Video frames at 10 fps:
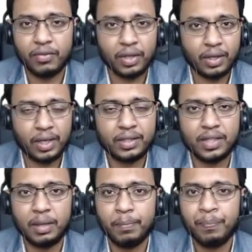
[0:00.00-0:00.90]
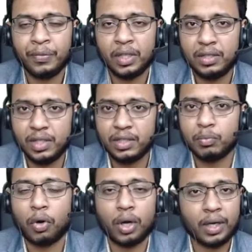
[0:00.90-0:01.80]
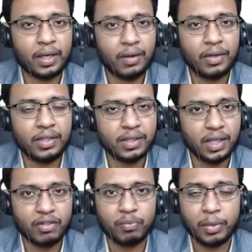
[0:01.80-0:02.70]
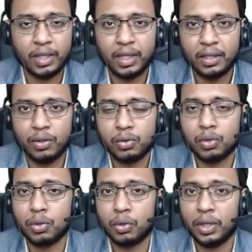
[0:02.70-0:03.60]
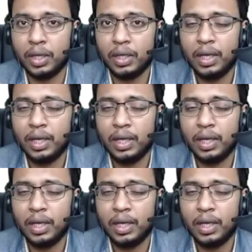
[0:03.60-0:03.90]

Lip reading: For our exam just moderate level is enough, but then you should know the